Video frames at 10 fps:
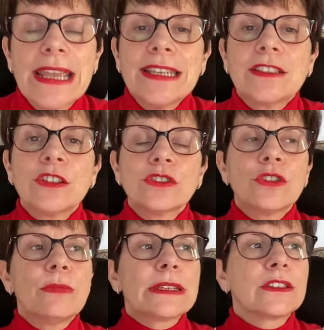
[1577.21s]
It's not
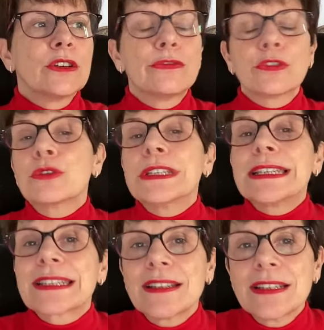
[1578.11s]
a matter of
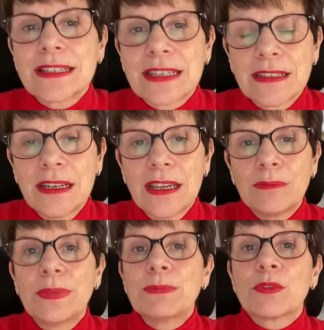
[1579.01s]
criticizing
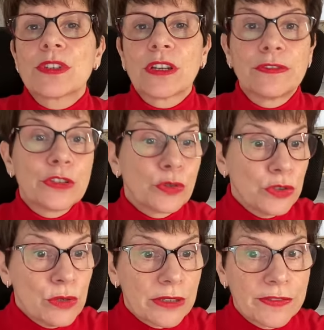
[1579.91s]
people's outfit or
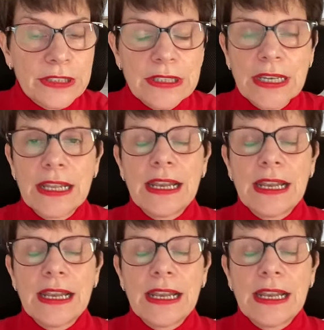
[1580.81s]
your outfit,